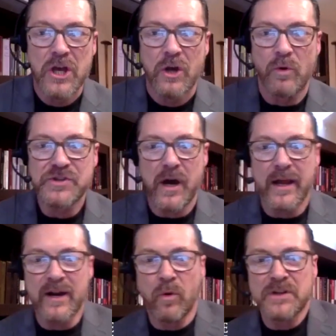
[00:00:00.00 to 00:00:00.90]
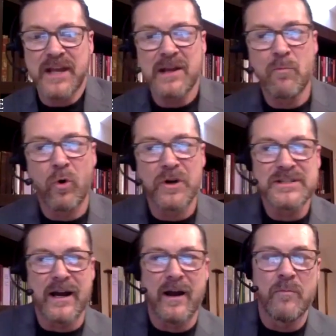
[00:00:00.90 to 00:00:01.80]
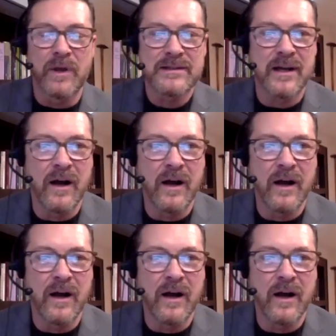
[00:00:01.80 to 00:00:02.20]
Well, Scott, I don't want to take any more of your time, but